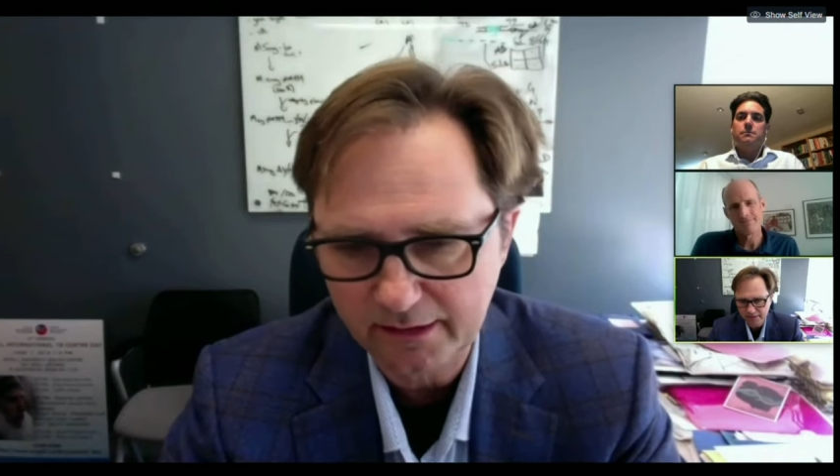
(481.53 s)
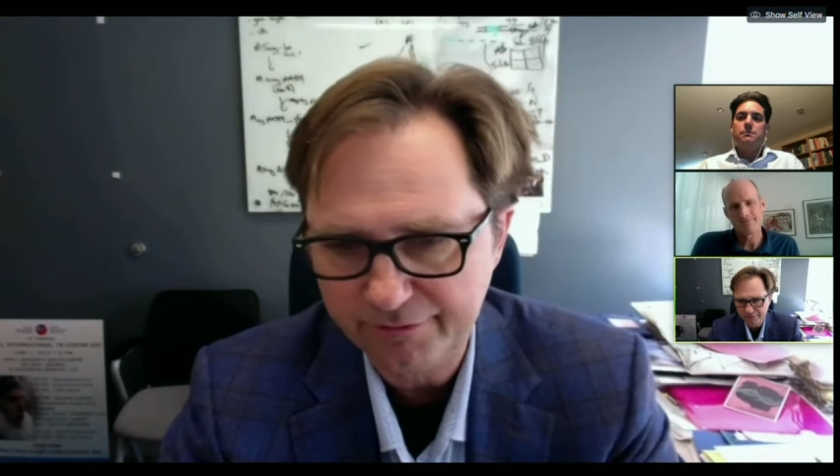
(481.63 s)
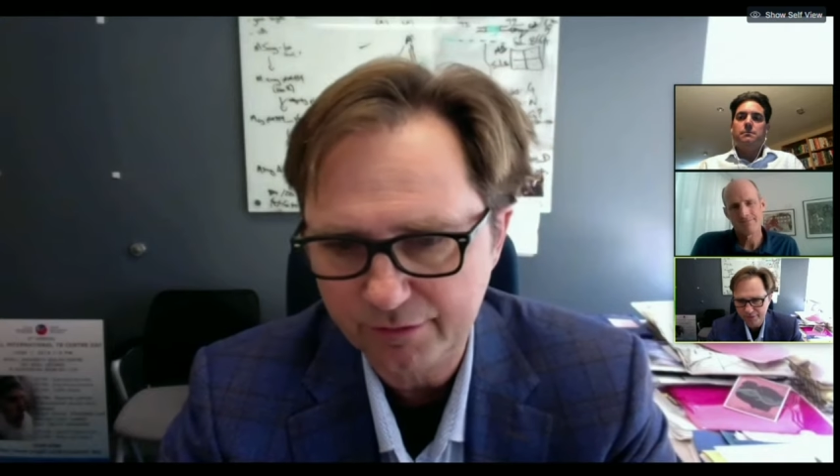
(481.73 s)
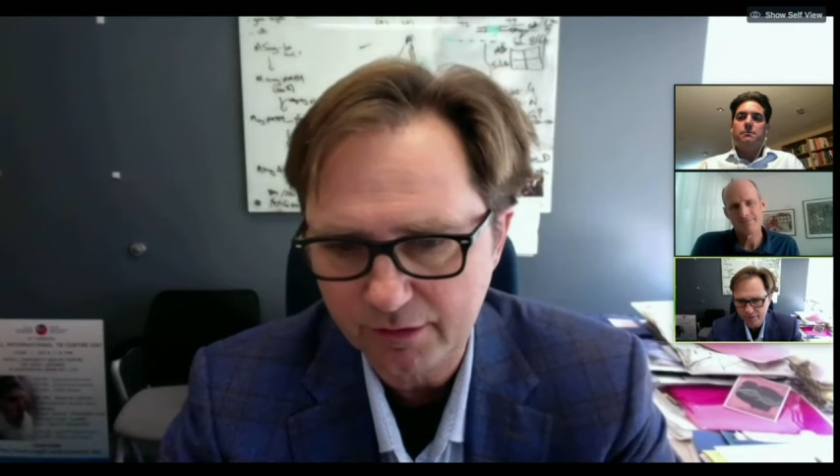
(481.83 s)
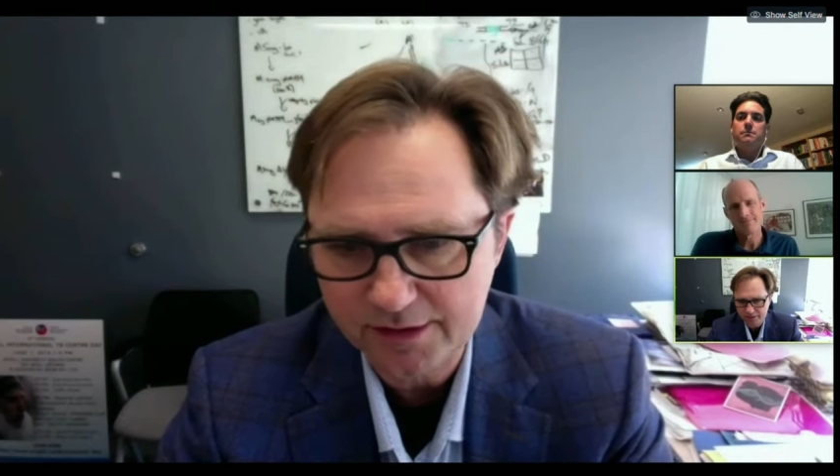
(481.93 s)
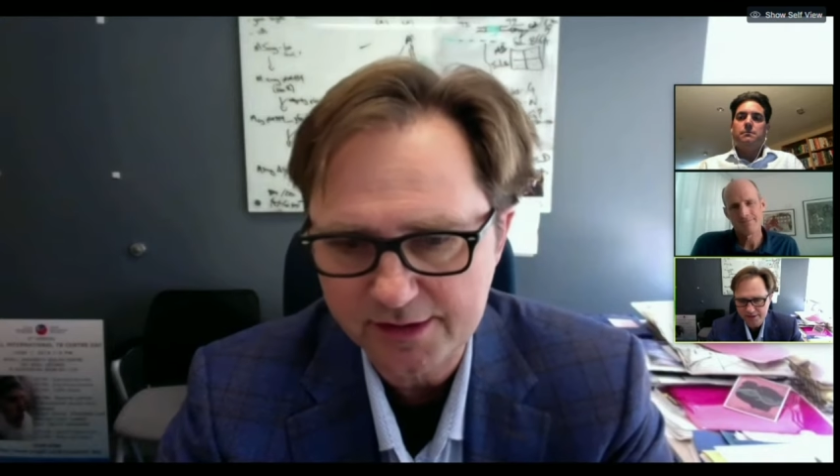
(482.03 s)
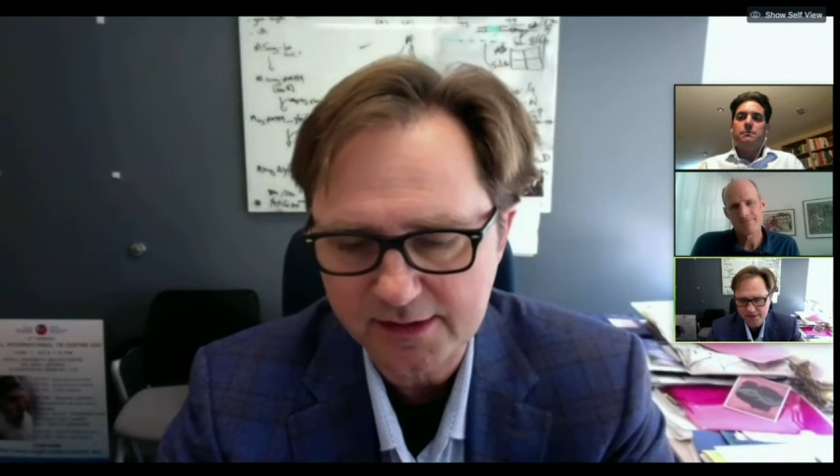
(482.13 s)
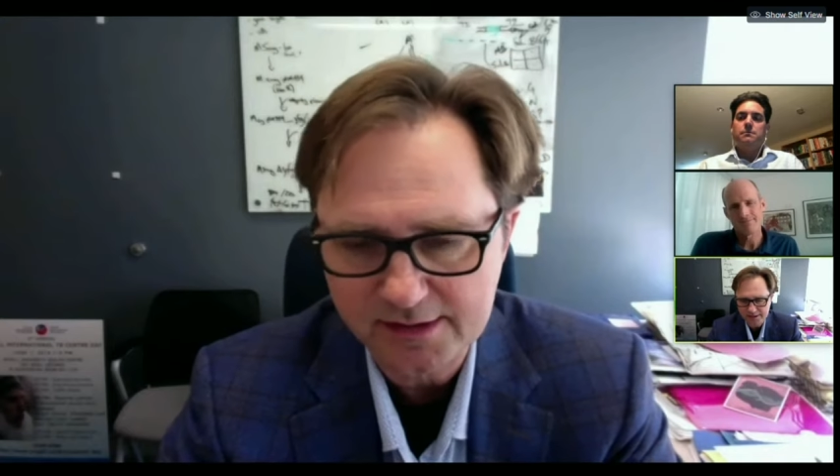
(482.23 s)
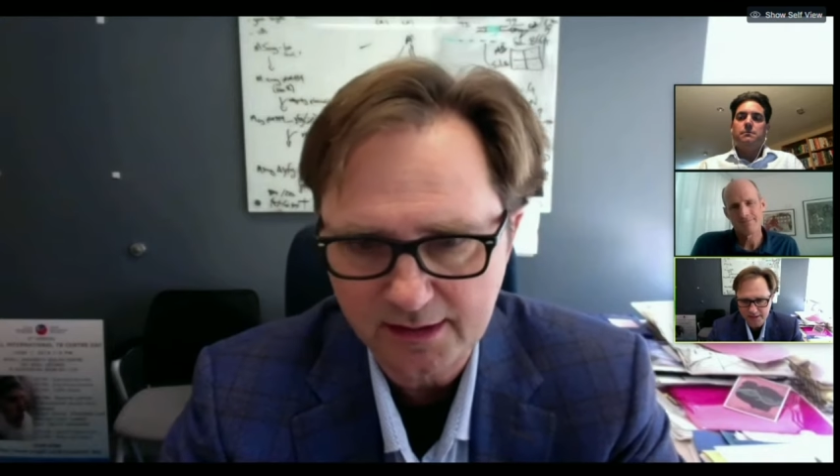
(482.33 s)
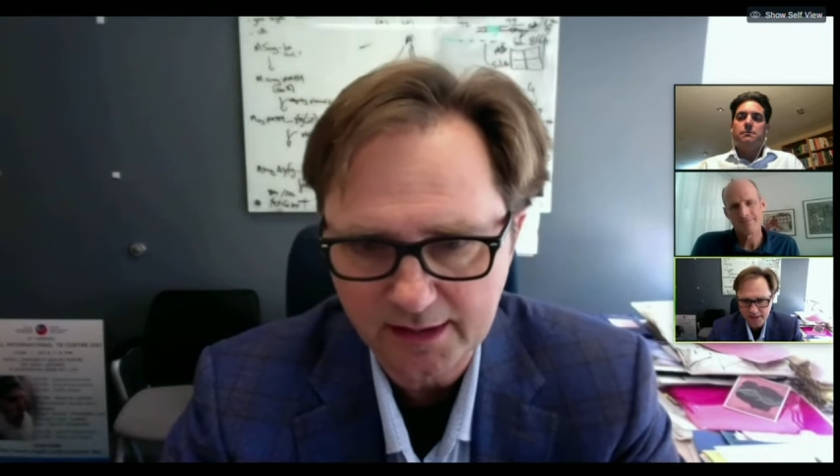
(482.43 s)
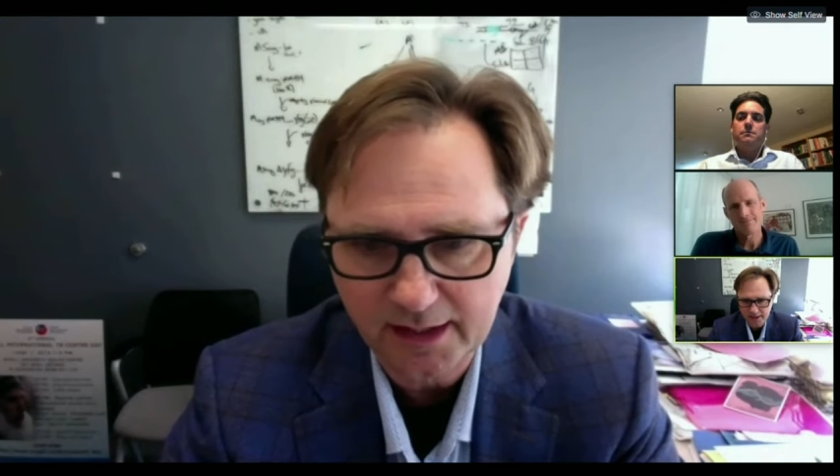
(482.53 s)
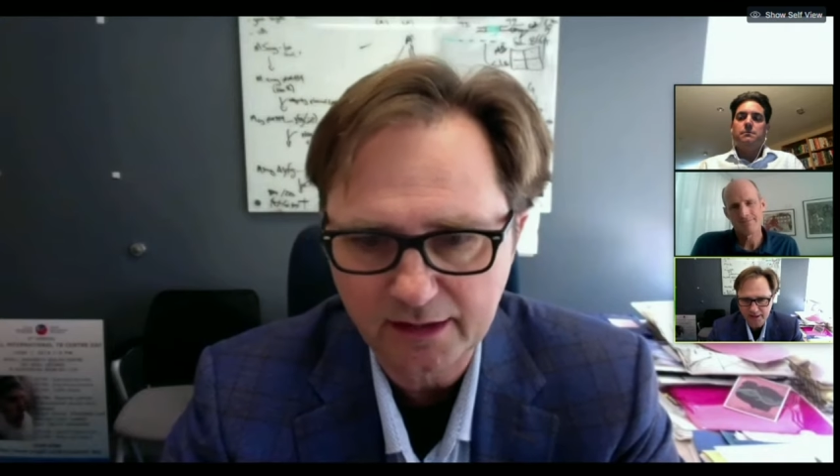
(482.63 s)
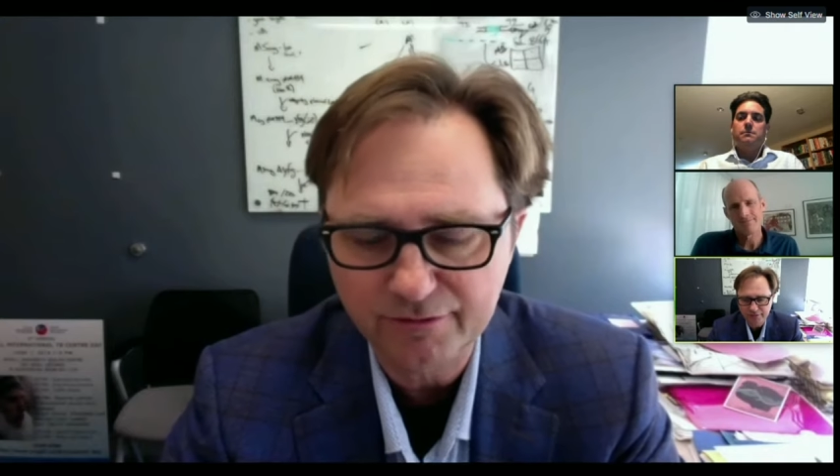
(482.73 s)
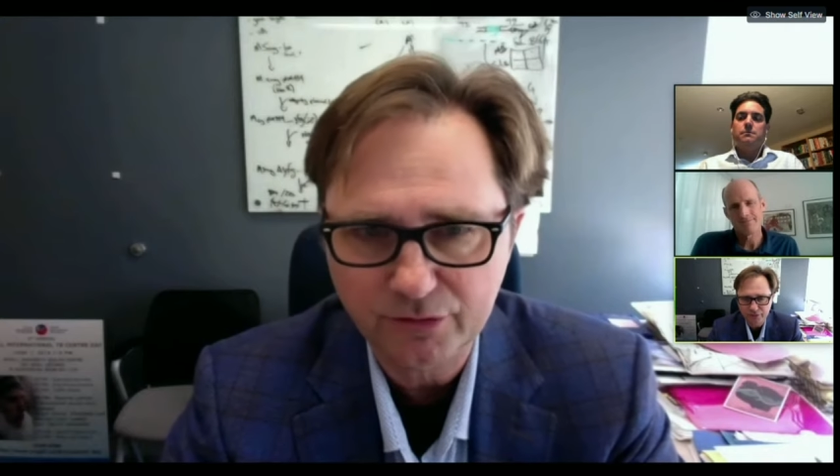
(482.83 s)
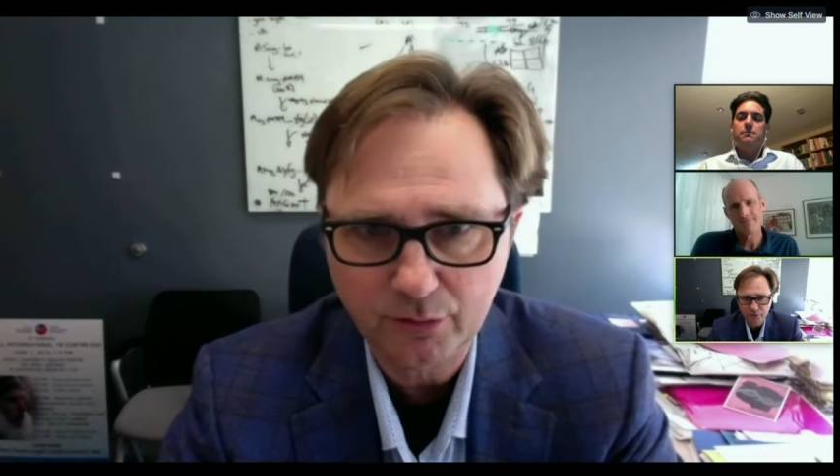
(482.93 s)
for a disease like
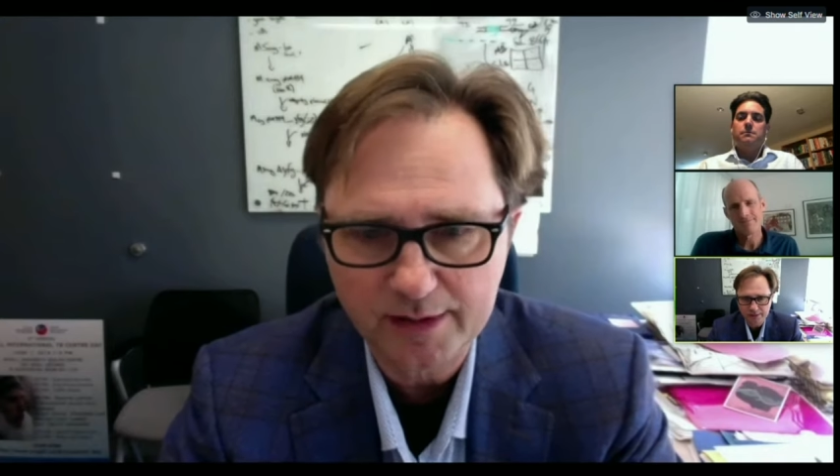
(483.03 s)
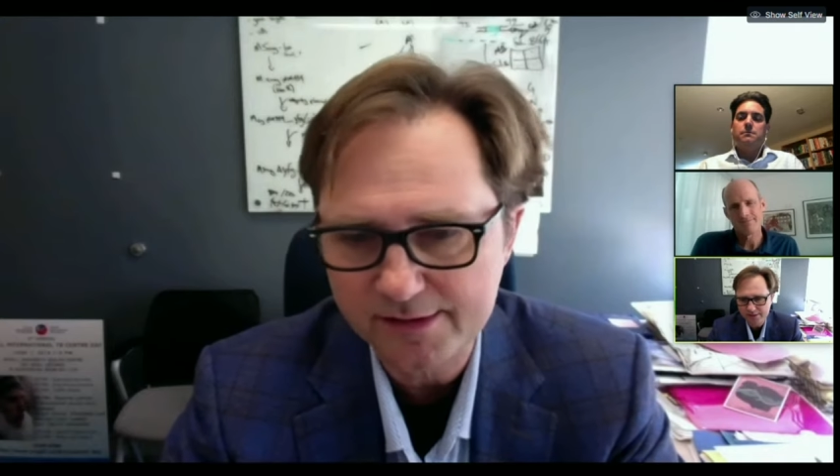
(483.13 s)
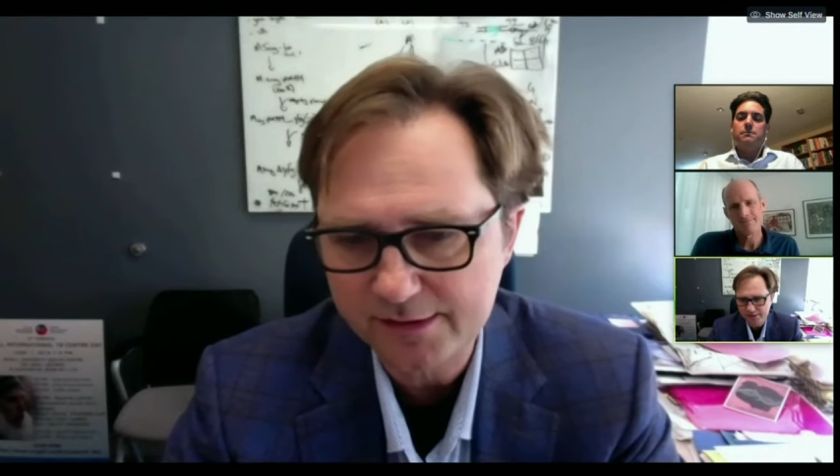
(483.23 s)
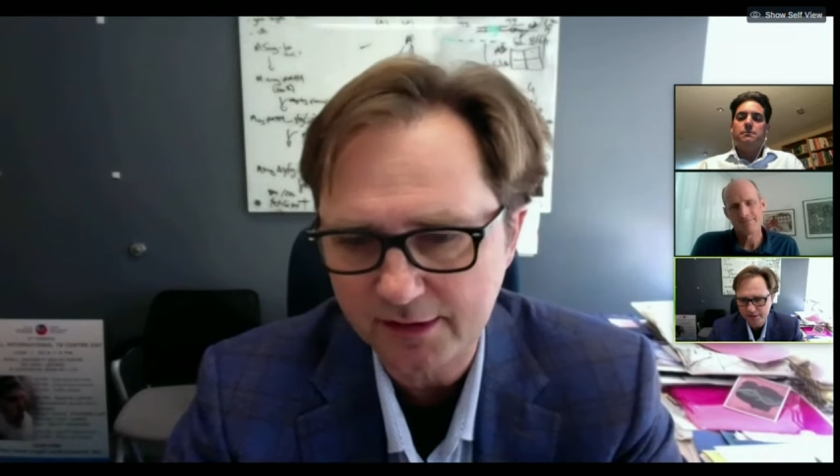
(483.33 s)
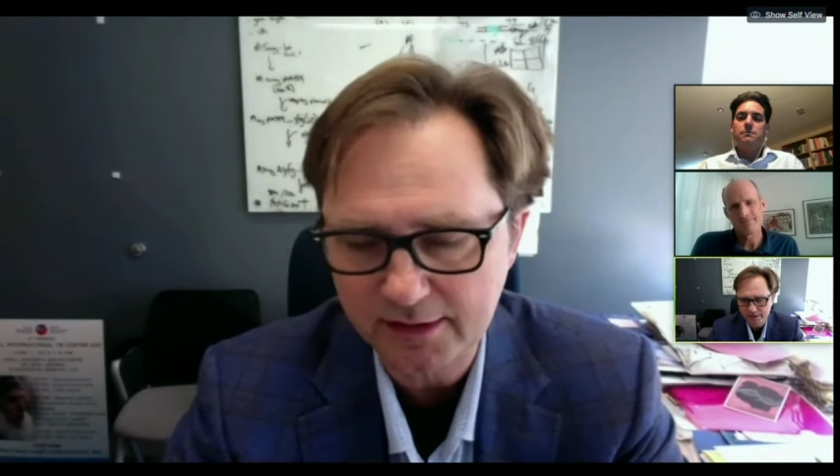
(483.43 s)
influenza,